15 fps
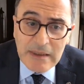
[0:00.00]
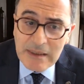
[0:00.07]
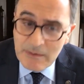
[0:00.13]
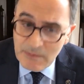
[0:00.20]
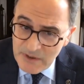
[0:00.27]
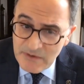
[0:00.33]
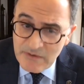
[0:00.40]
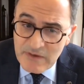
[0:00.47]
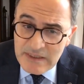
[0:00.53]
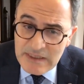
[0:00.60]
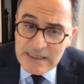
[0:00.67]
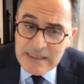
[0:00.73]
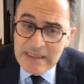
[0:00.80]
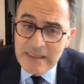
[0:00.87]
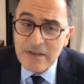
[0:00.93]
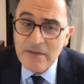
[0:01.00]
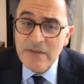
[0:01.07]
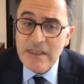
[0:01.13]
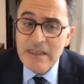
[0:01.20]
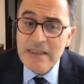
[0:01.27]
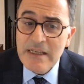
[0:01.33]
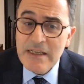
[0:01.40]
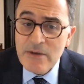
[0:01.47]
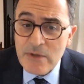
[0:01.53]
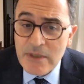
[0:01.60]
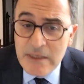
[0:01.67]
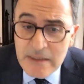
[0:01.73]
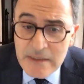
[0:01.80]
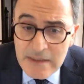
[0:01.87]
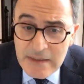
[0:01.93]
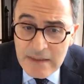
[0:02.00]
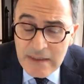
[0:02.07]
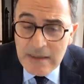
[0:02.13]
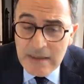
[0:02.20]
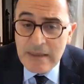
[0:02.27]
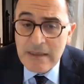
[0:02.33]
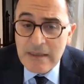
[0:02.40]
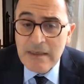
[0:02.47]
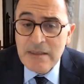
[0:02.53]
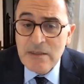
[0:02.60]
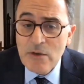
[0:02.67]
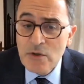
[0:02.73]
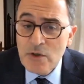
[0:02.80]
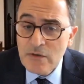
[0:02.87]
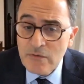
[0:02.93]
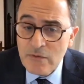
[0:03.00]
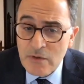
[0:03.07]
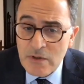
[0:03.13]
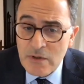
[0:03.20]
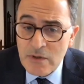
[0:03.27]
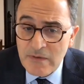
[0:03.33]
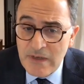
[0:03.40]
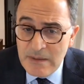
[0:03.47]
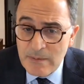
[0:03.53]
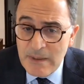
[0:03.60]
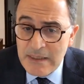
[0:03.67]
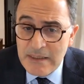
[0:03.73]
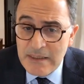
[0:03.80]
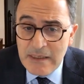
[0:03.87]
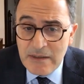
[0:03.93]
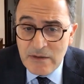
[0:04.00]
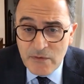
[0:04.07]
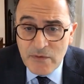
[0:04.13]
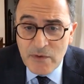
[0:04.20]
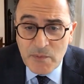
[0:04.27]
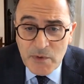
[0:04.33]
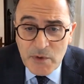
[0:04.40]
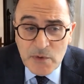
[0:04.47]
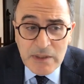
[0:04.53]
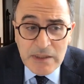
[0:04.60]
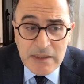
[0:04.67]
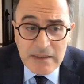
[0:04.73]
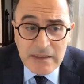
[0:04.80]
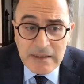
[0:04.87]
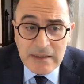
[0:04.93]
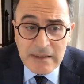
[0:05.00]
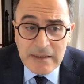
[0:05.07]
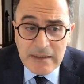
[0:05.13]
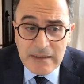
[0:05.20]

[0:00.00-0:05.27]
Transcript: He previously served as AUC's Associate Vice President of Computing,